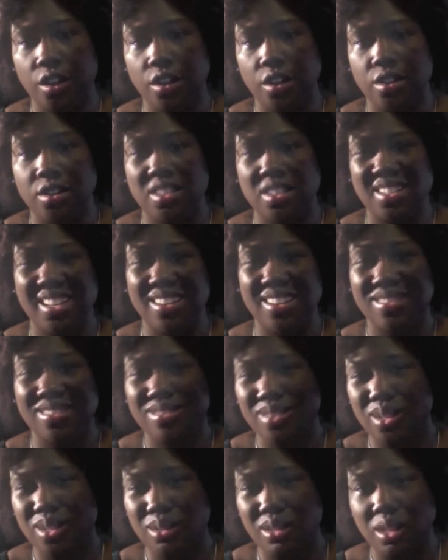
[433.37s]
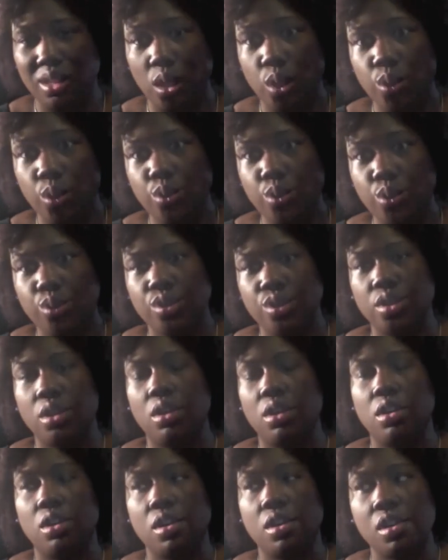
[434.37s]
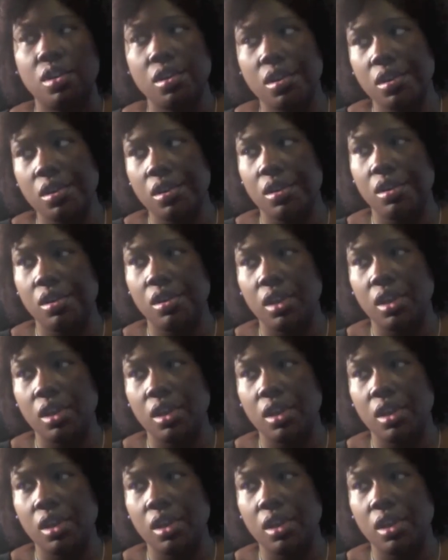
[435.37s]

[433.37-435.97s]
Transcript: It was like a real loose curl.